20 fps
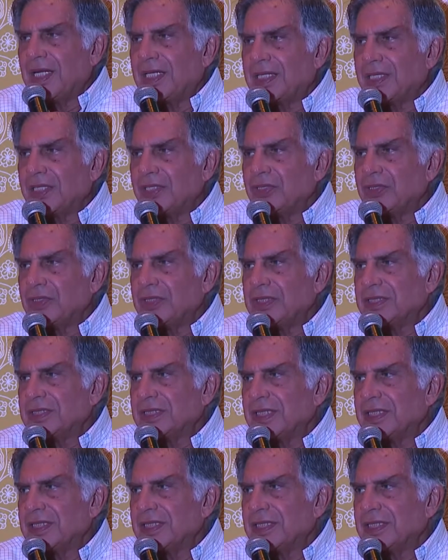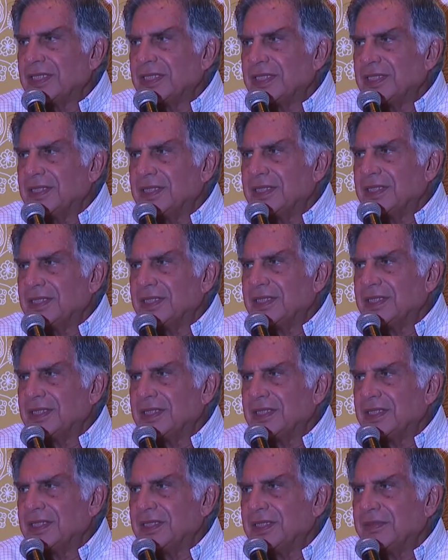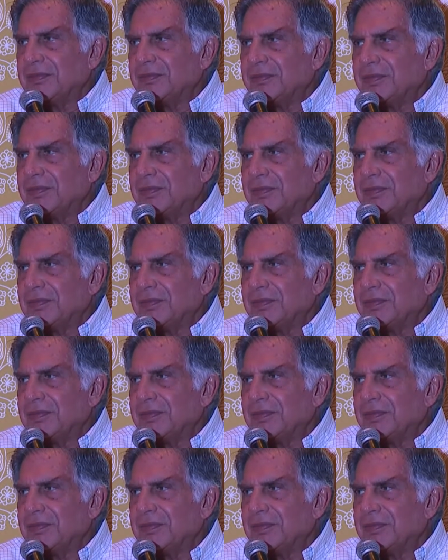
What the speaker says: I can only say that the